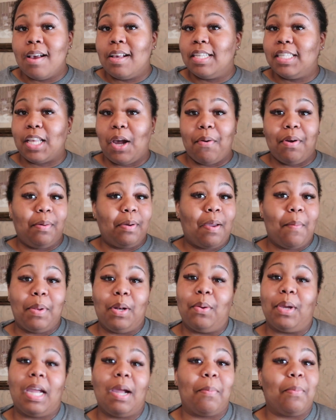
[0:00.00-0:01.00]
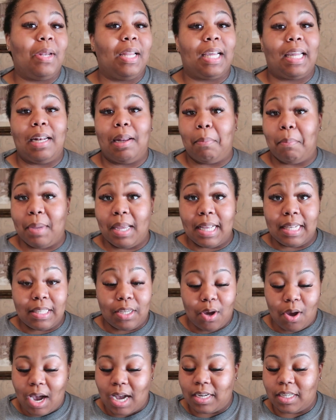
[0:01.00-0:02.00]
Sorry I'm coming on camera looking a mess,
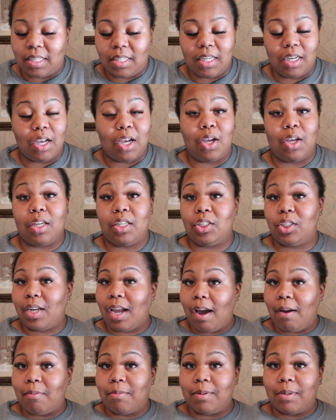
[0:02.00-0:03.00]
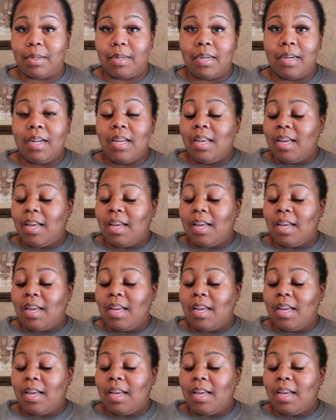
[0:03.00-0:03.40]
y'all. I just took a good shower